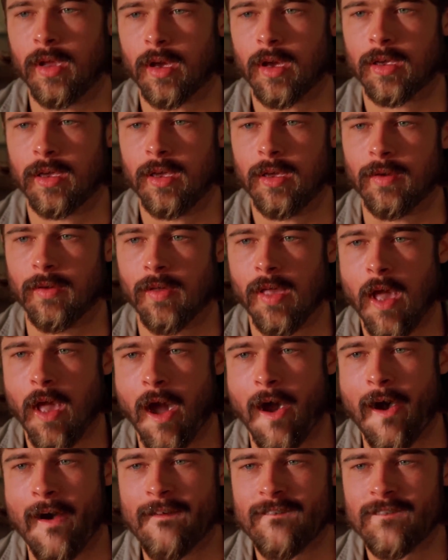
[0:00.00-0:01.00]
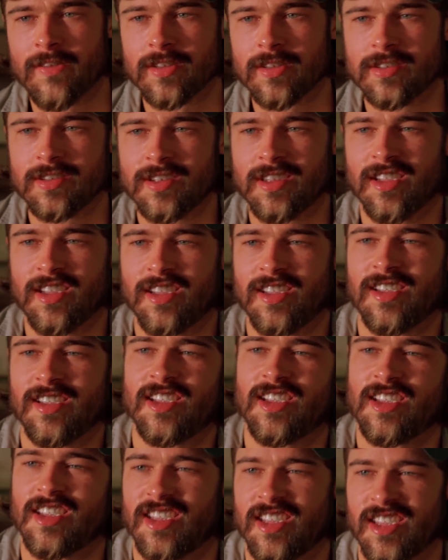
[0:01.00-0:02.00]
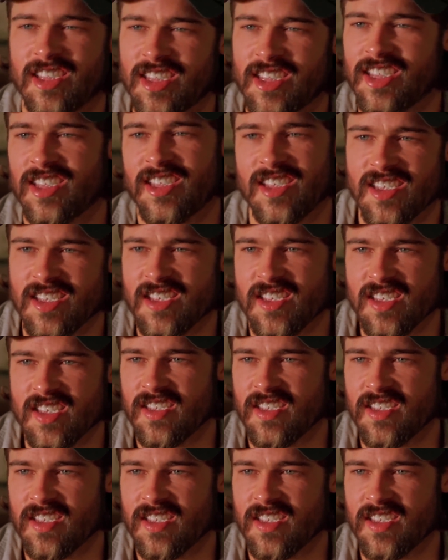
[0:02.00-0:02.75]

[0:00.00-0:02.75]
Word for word: brown rice and pasta, vegetables, and